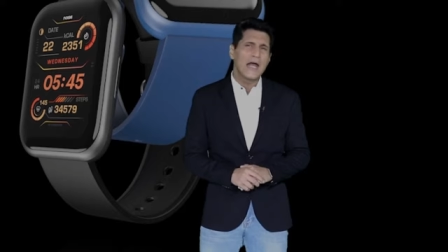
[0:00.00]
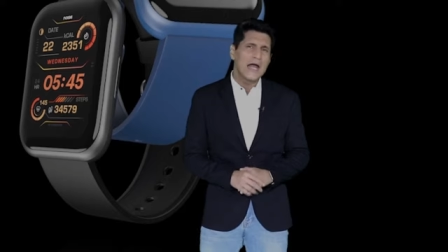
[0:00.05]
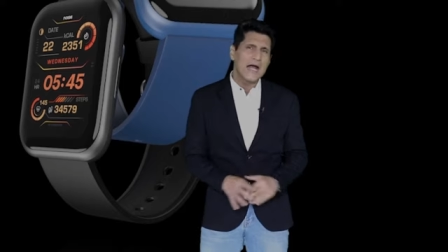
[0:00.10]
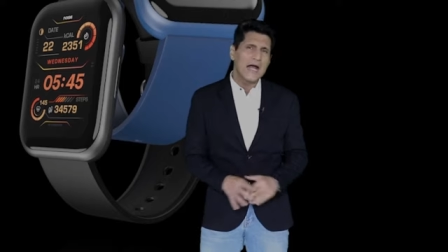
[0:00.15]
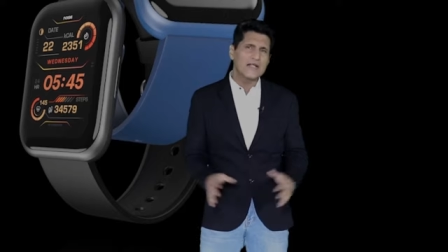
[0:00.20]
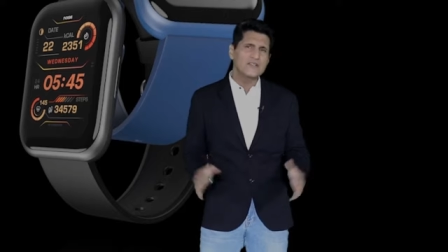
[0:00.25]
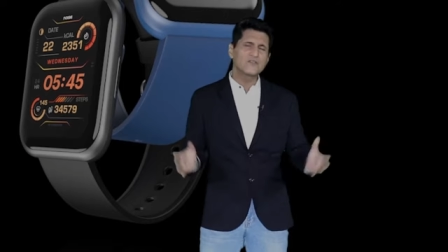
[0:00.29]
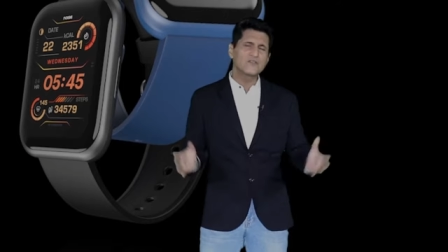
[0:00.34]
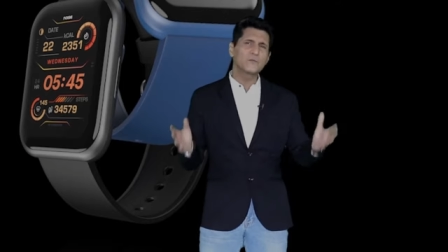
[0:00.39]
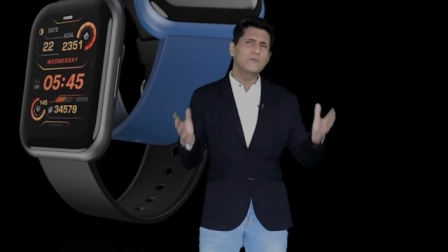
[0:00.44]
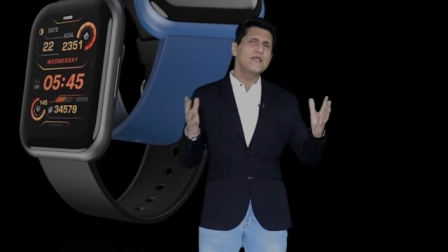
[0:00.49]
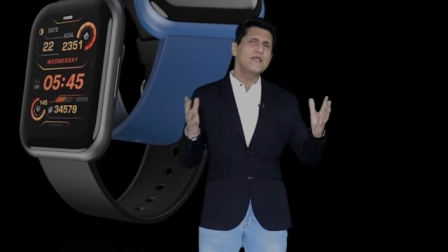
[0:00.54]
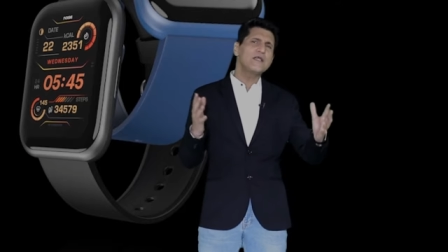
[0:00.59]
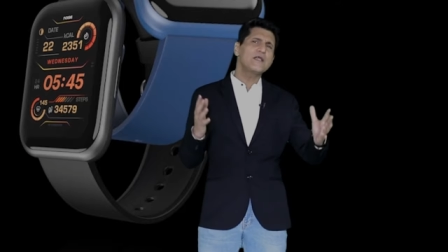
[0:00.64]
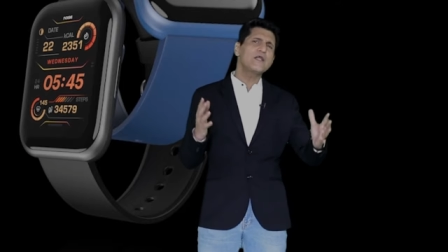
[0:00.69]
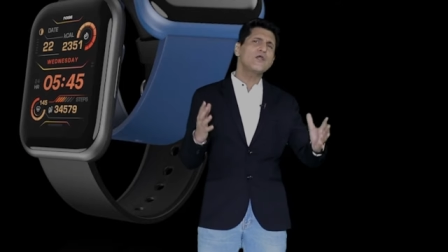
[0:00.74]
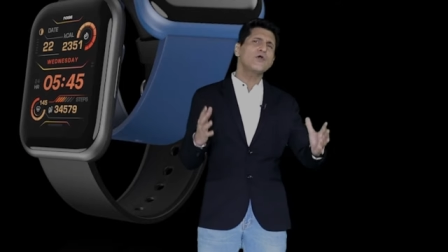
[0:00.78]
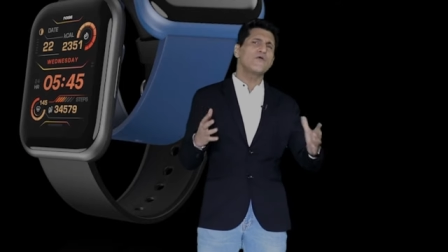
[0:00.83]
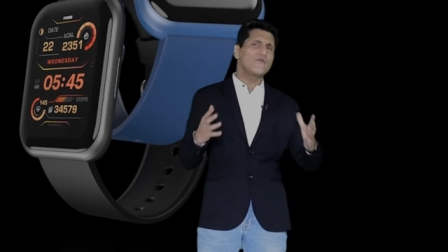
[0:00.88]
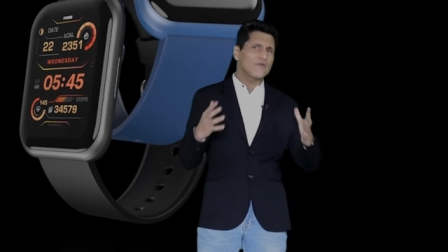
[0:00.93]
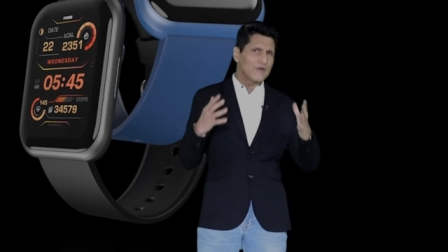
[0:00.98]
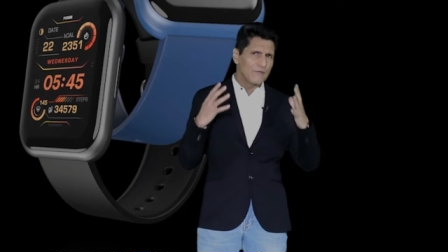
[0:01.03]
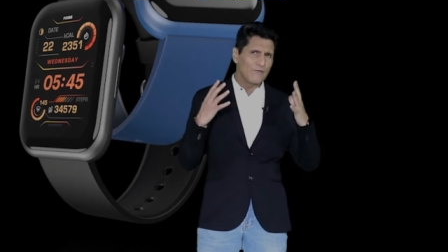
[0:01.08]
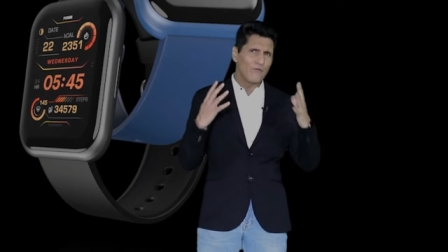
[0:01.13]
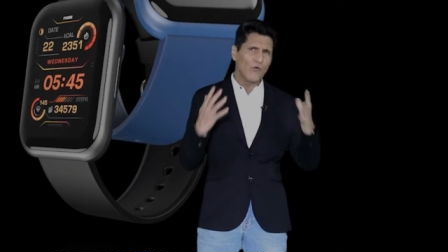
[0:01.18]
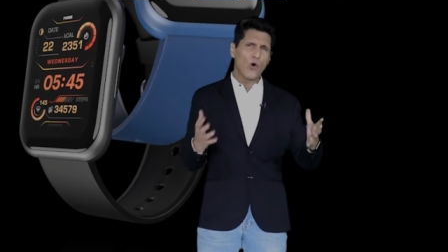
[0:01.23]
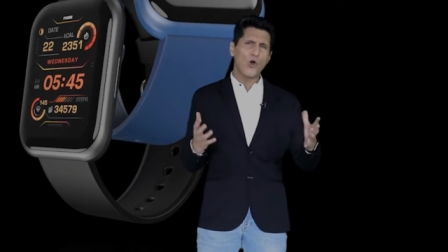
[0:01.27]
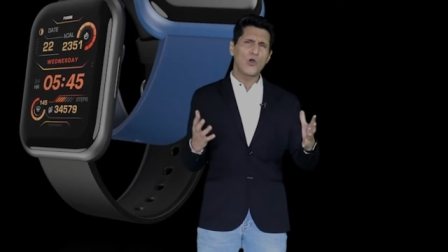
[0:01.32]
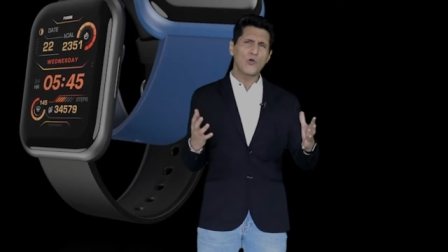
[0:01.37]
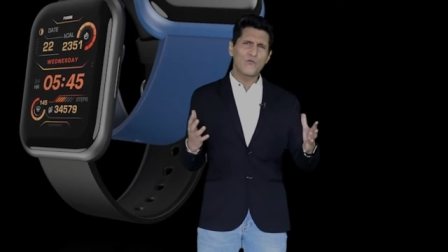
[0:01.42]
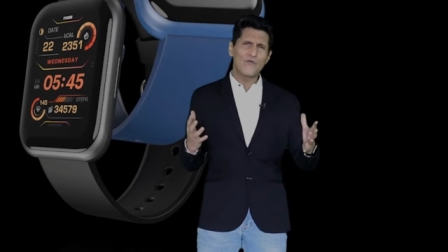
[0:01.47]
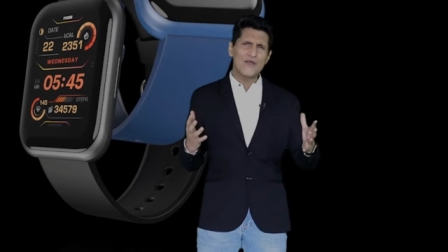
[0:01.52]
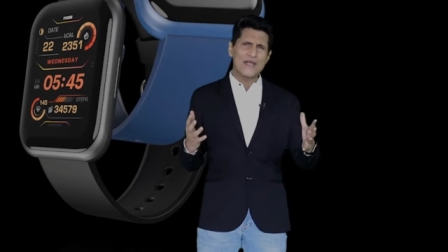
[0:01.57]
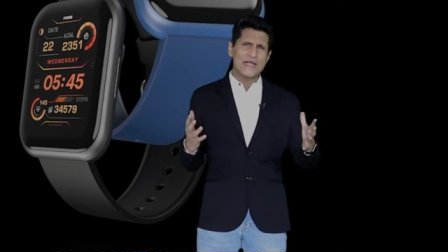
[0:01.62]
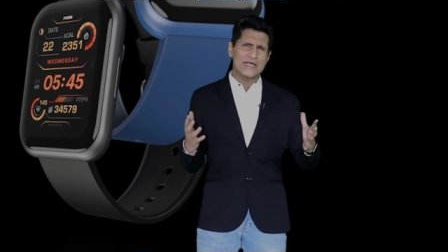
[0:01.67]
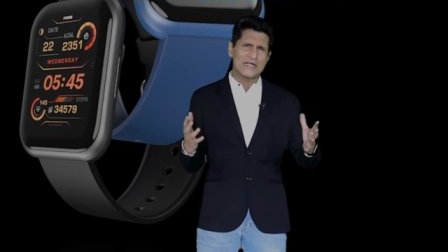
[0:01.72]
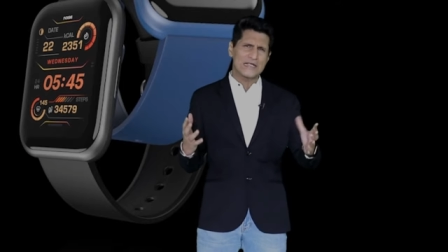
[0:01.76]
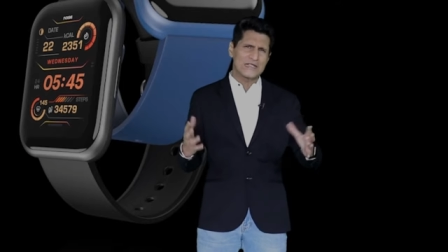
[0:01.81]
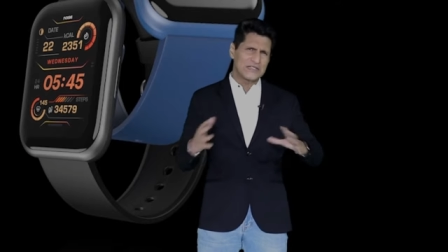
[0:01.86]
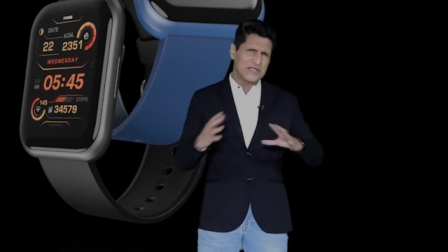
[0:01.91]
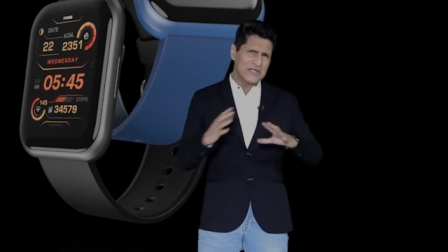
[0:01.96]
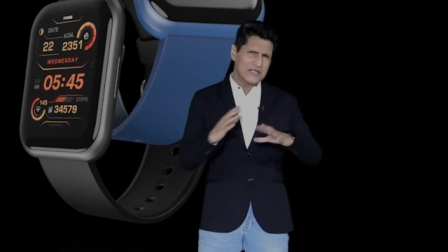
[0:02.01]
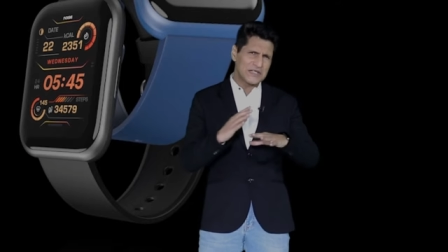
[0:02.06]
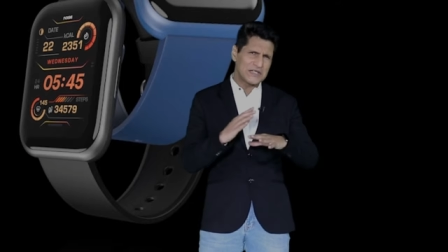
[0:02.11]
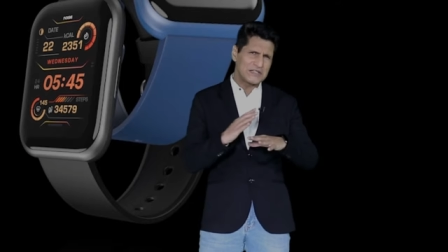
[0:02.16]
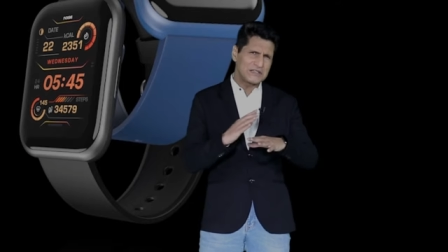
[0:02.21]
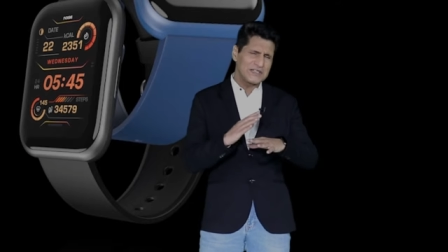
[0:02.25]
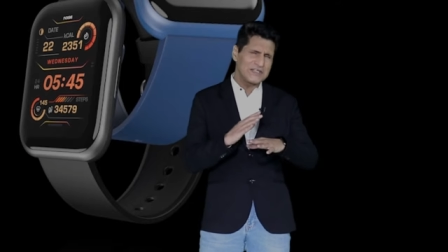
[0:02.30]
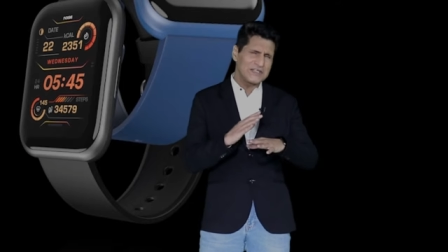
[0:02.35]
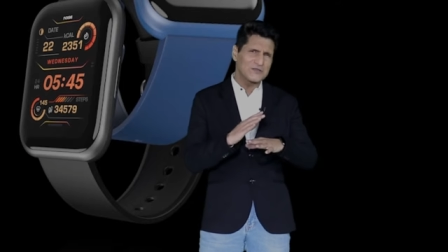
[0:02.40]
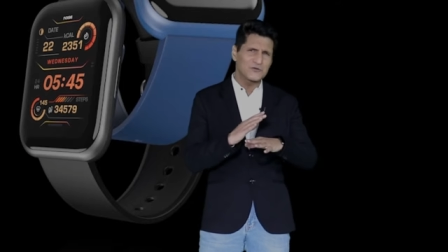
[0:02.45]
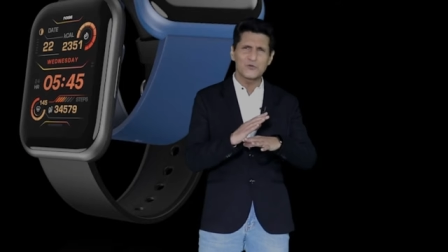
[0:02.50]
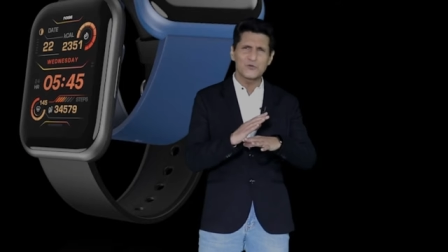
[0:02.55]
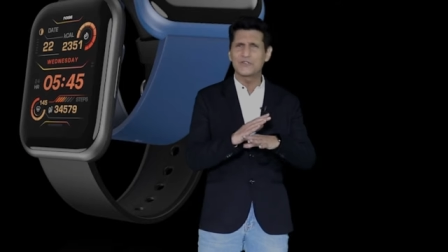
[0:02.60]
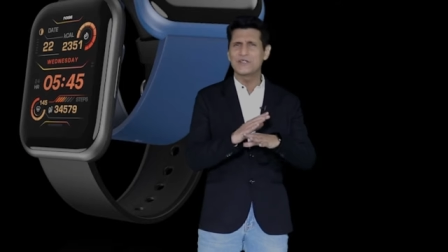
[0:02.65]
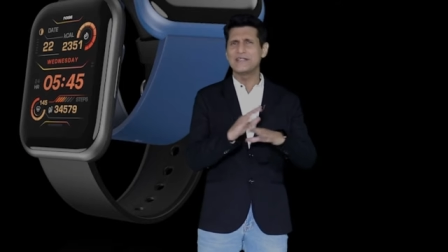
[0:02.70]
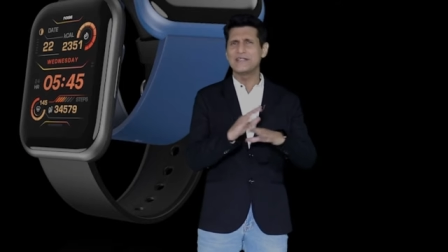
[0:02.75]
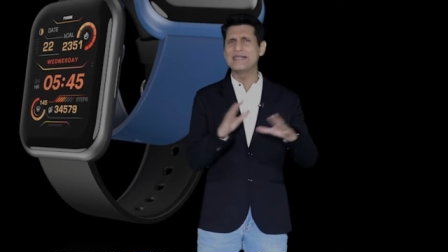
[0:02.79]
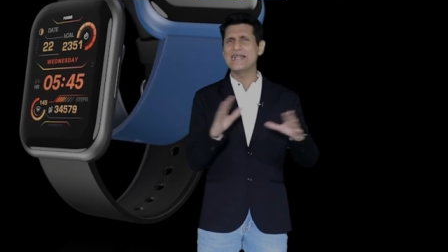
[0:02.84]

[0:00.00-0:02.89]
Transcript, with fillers: And speaking of evolving and taking things to the